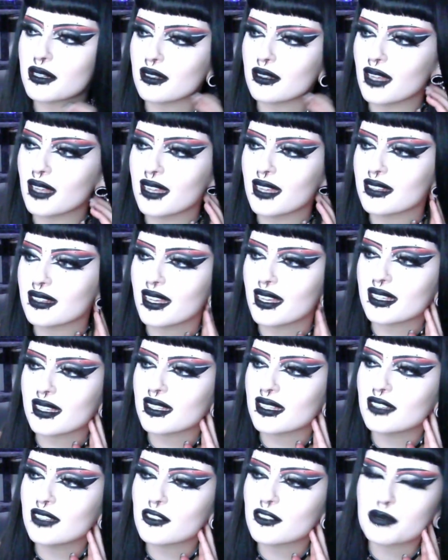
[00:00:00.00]
and like
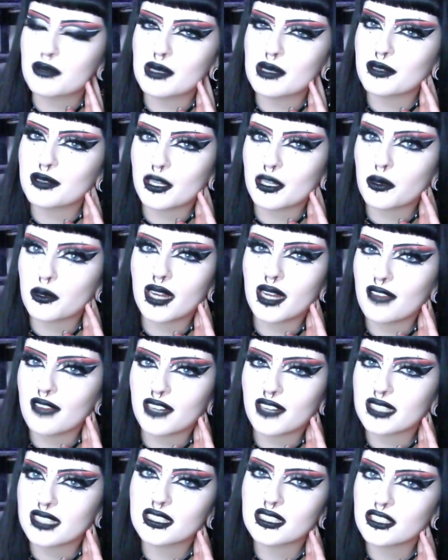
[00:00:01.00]
even people that weren't
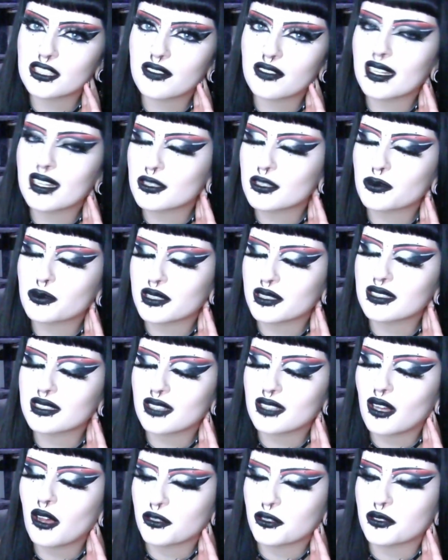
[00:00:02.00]
Evanescence fans were
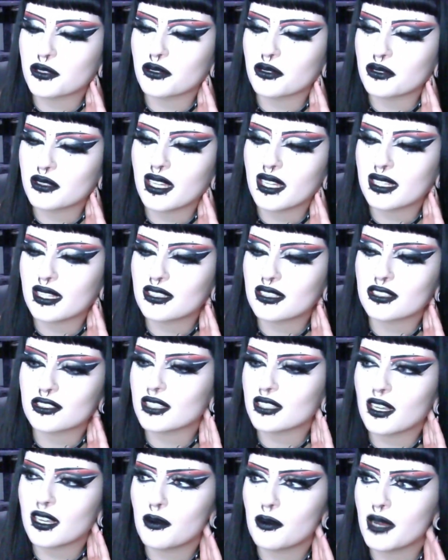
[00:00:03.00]
also like, they're just
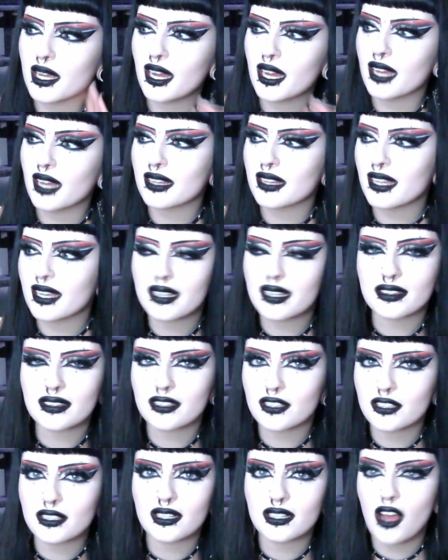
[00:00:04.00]
like, oh my god, like
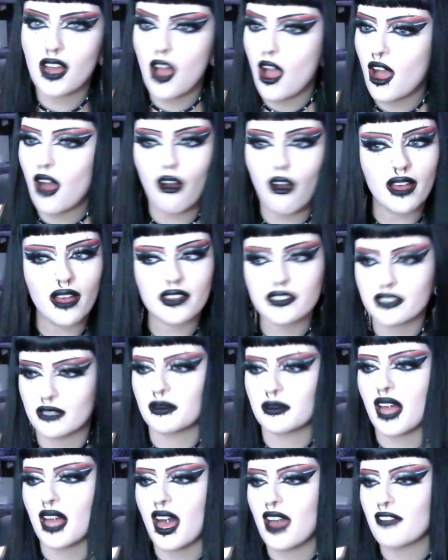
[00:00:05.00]
they're
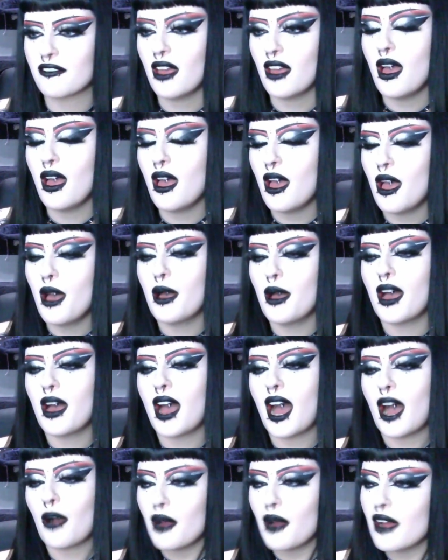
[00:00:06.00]
awesome live.
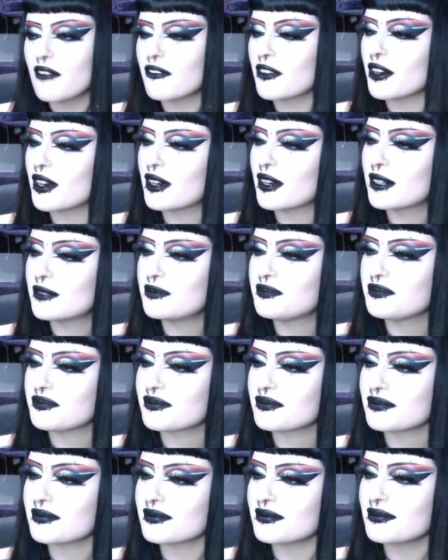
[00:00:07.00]
However,
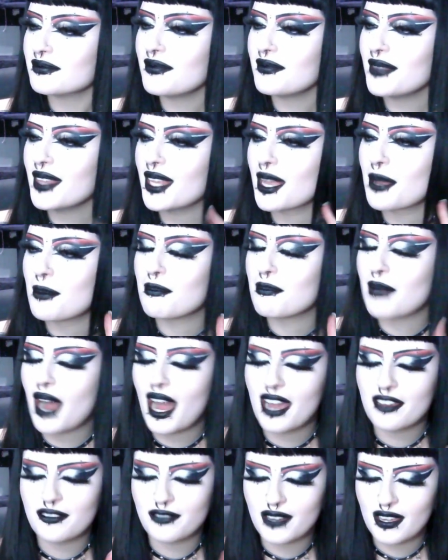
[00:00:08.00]

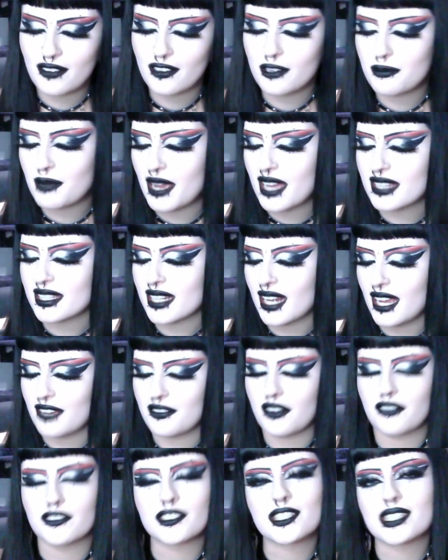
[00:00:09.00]
my favorite band that I've
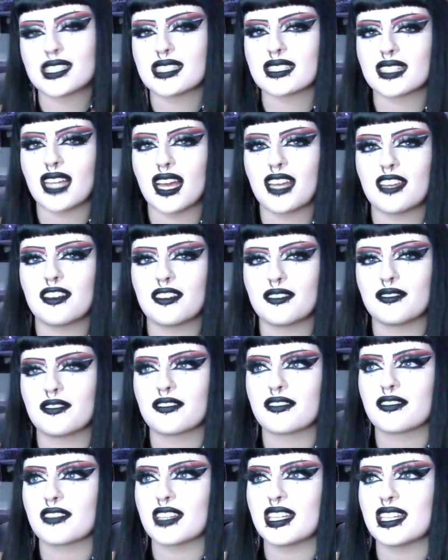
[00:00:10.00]
ever seen
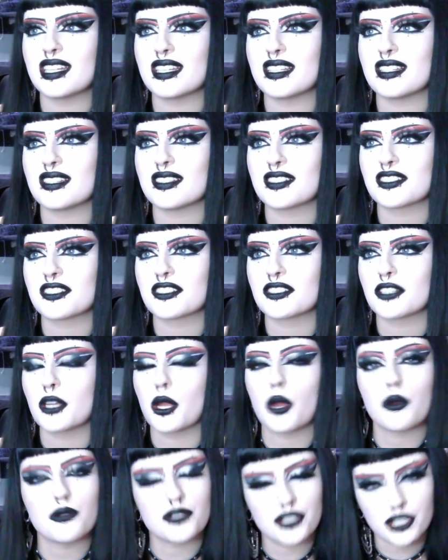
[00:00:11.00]
live is
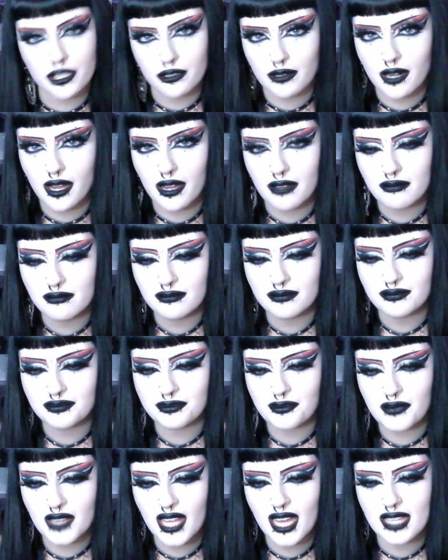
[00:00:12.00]
Gojira,
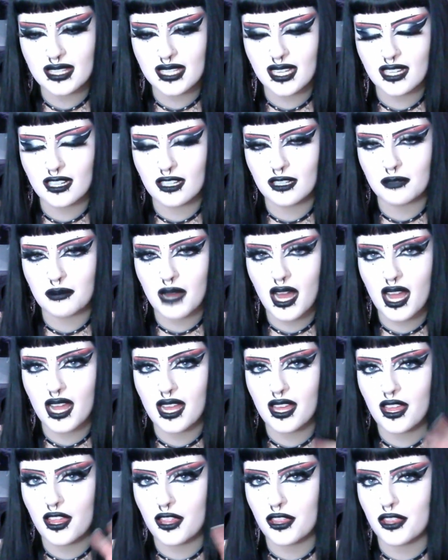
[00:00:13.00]
and they are
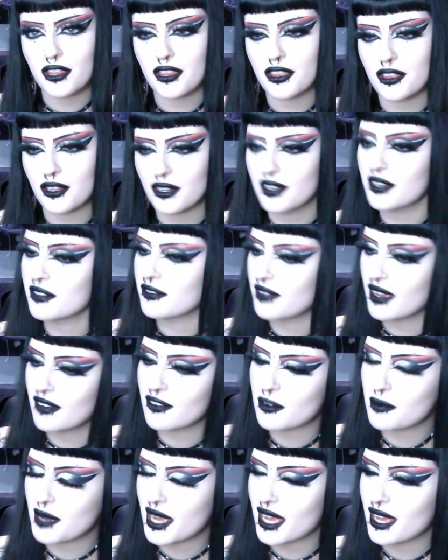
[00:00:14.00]
my third
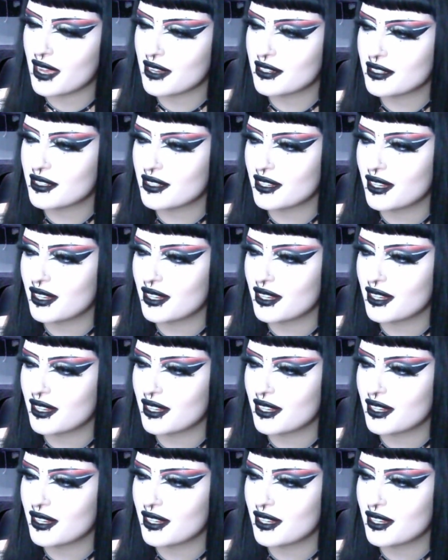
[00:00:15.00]
favorite band,